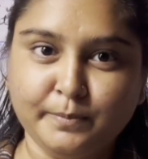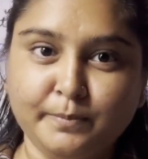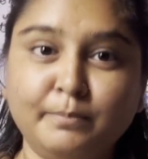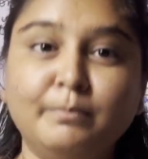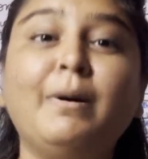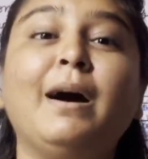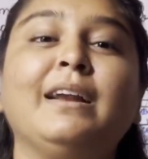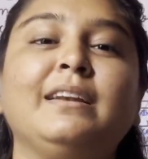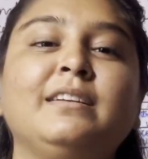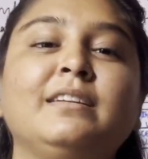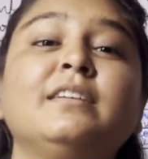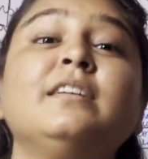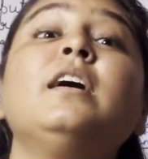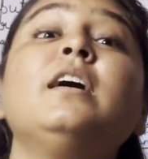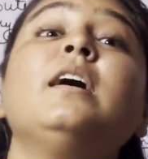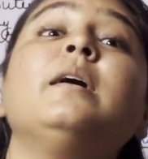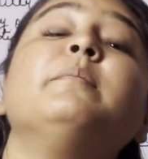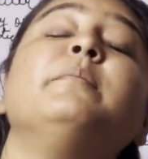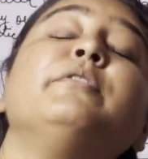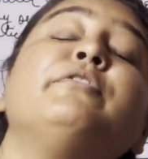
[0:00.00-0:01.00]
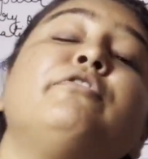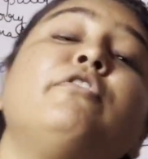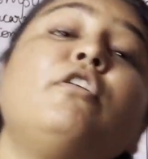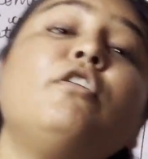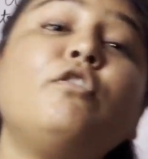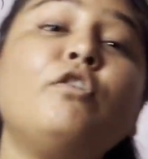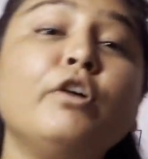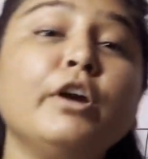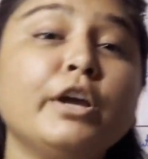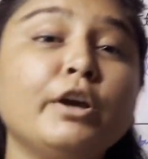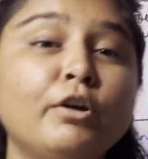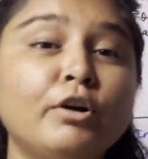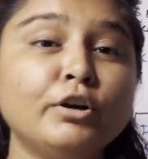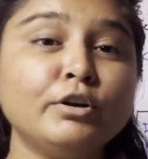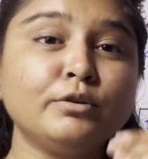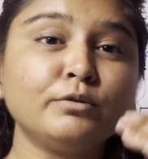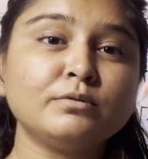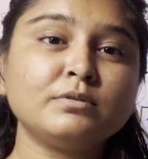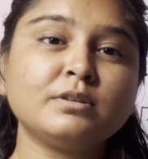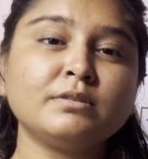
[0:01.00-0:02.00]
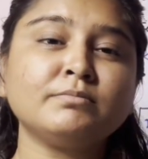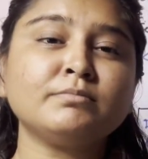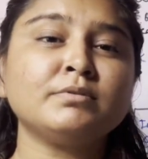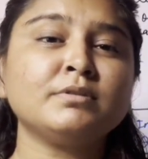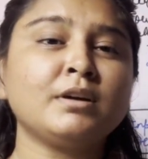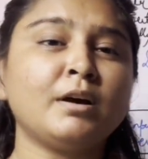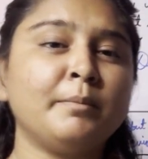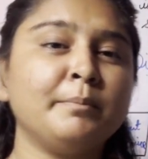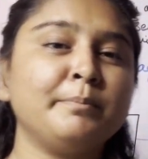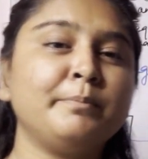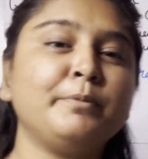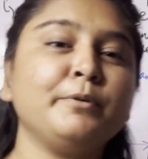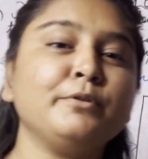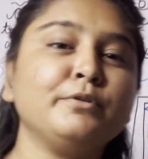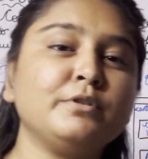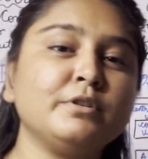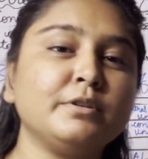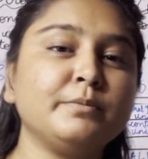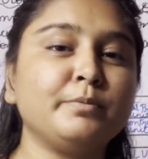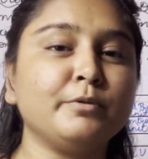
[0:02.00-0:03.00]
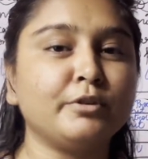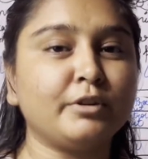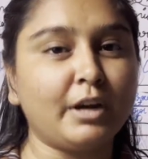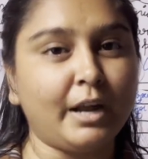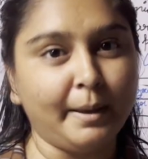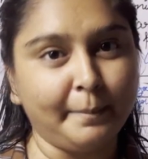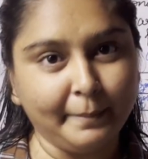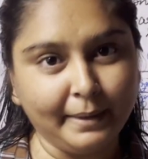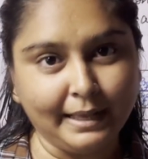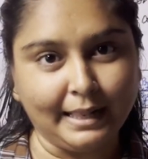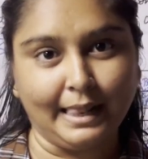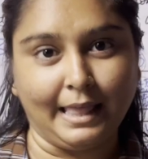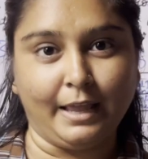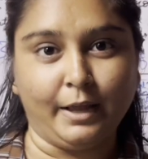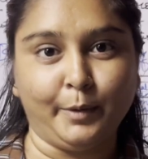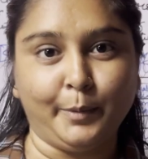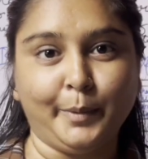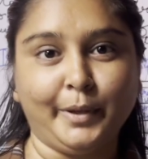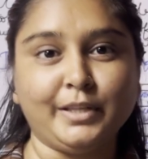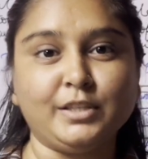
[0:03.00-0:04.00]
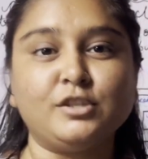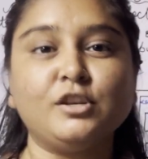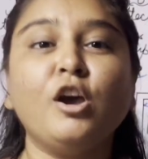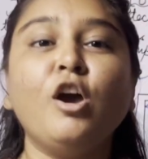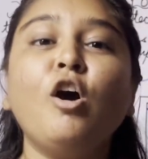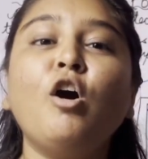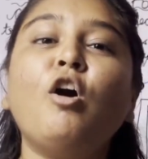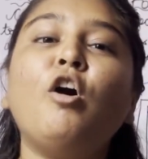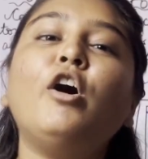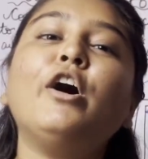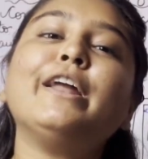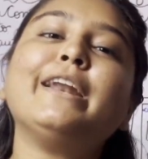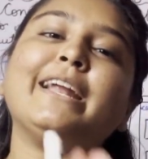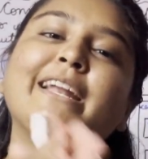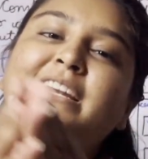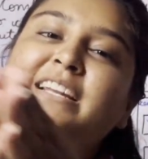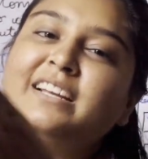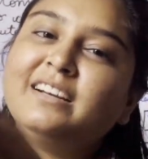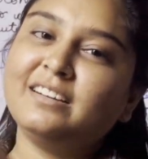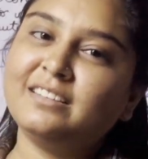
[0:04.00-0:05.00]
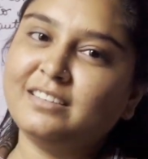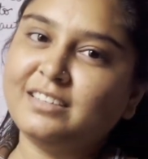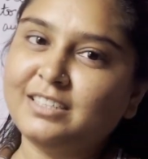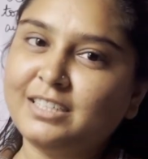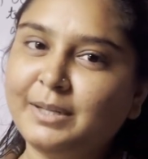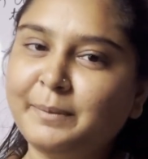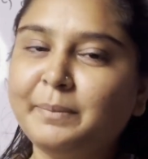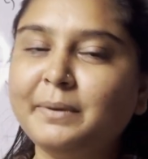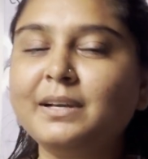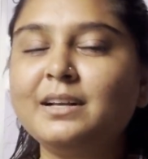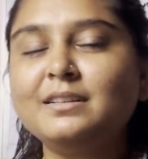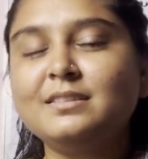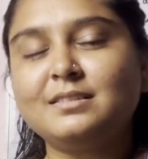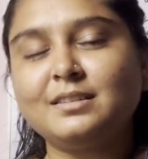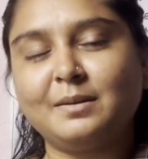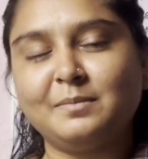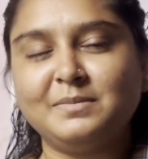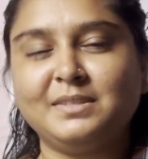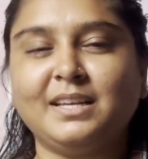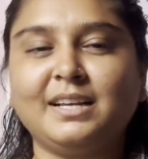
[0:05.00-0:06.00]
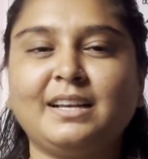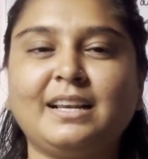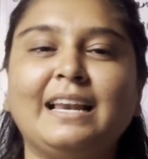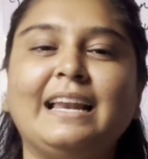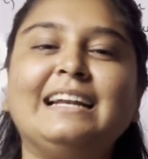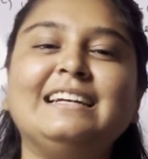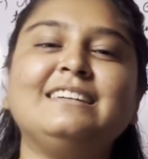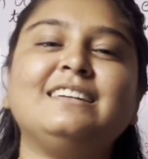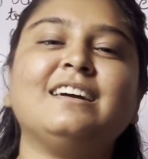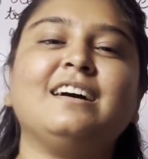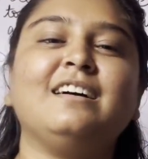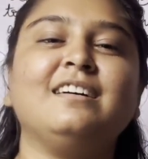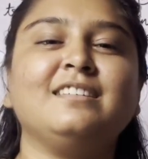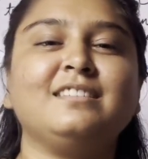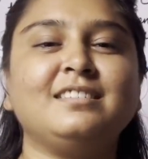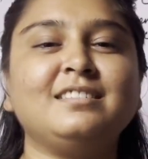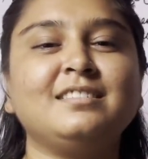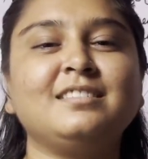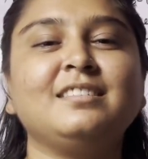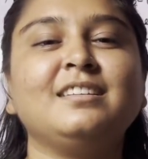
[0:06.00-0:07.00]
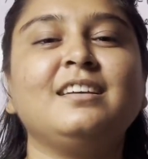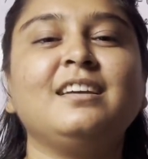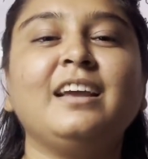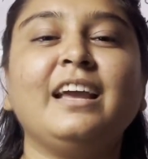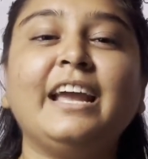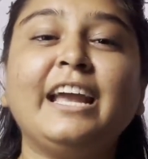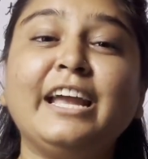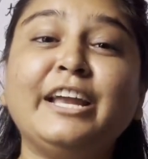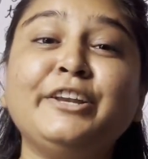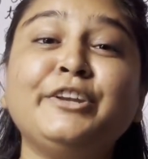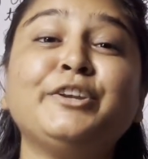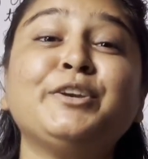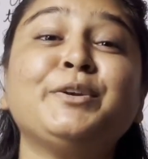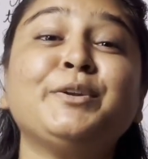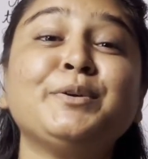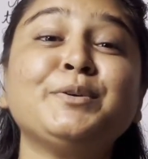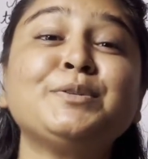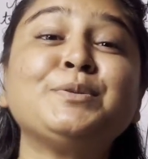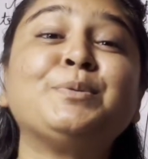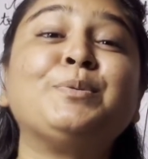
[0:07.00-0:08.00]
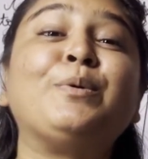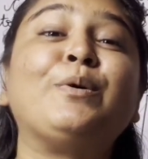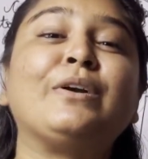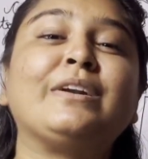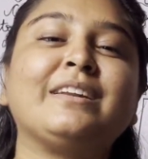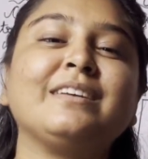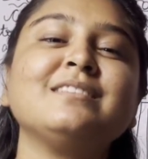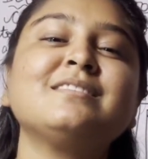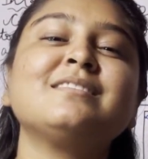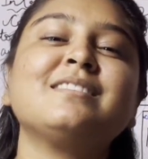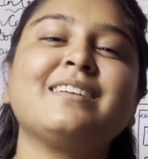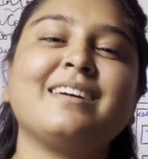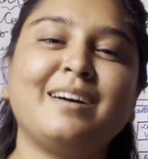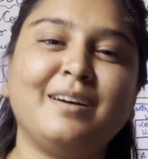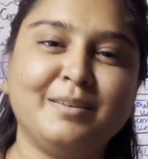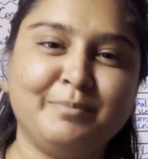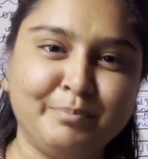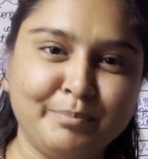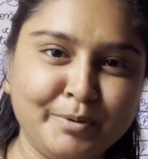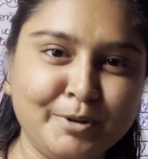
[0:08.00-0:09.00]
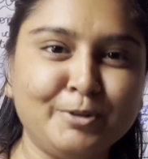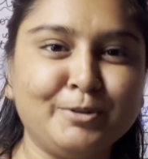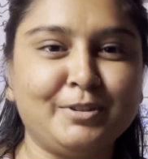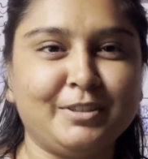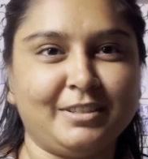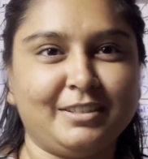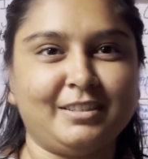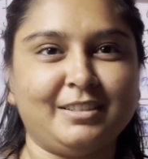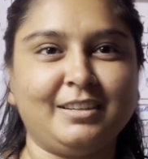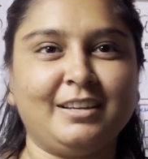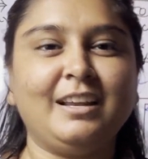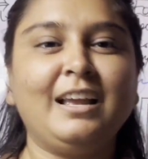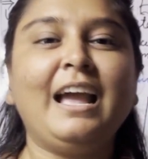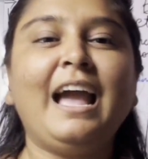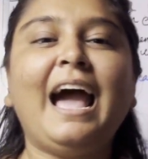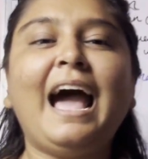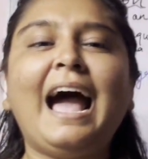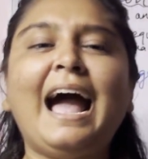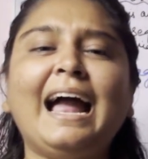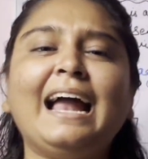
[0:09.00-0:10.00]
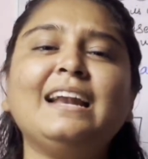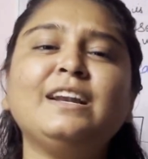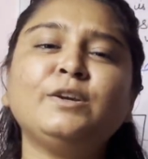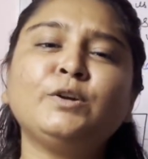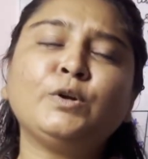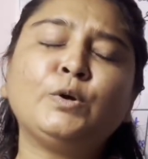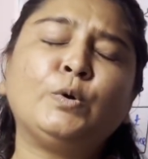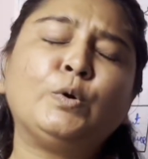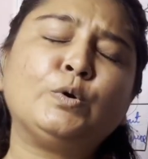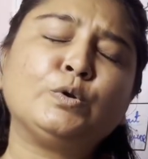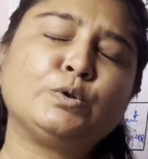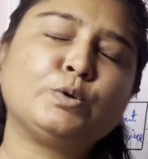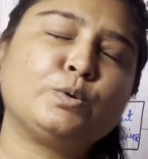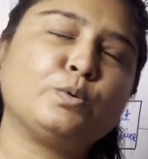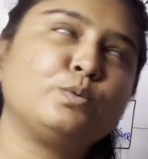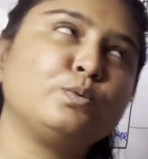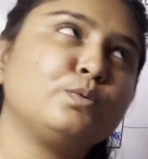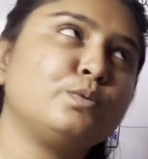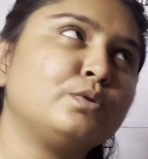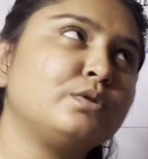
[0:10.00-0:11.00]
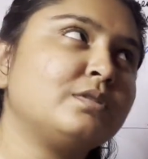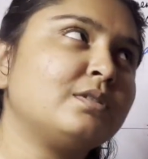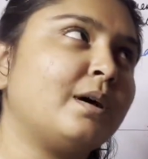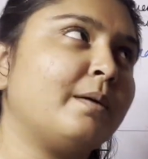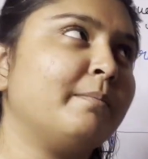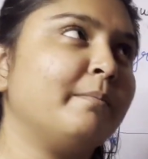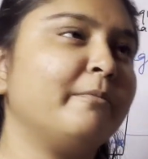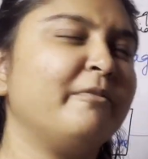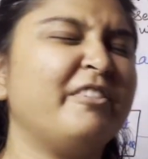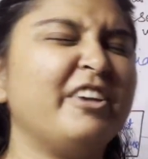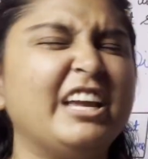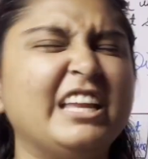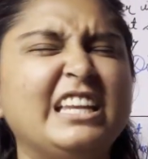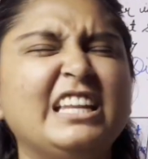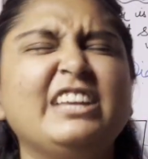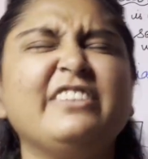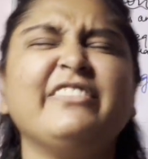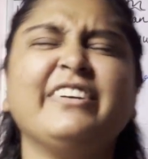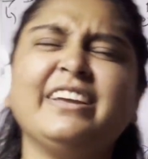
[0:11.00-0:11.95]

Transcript: But before going on to some computer programming language or any other typical subject, let us introduce what is computer and go through some very